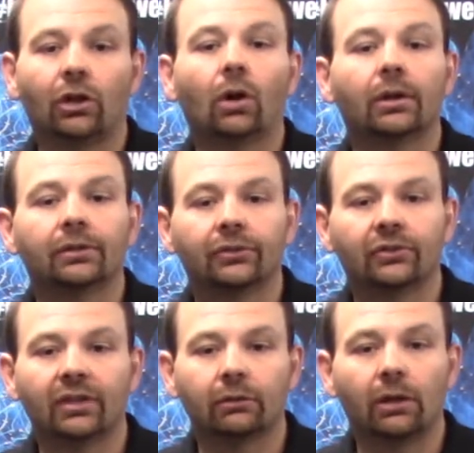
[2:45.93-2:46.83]
are
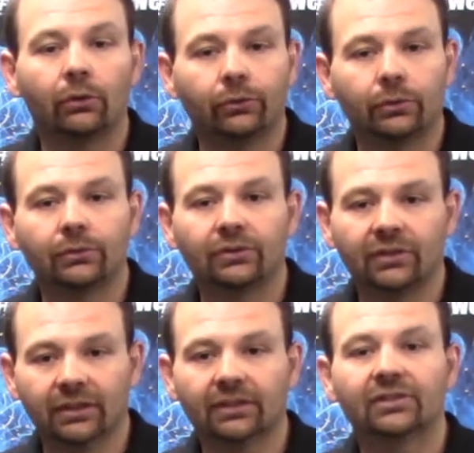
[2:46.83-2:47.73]
0 through
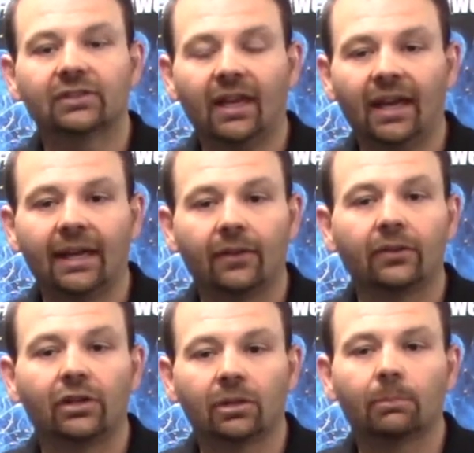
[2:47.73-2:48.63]
6 and the
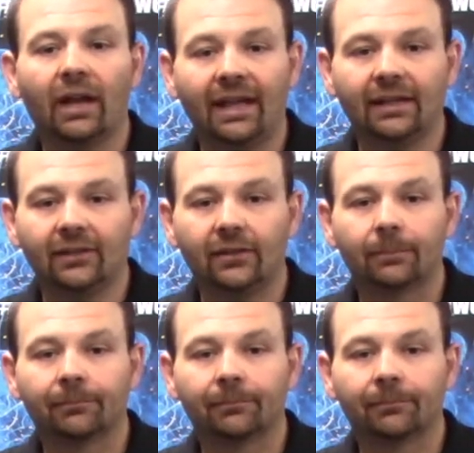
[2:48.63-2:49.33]
number 8.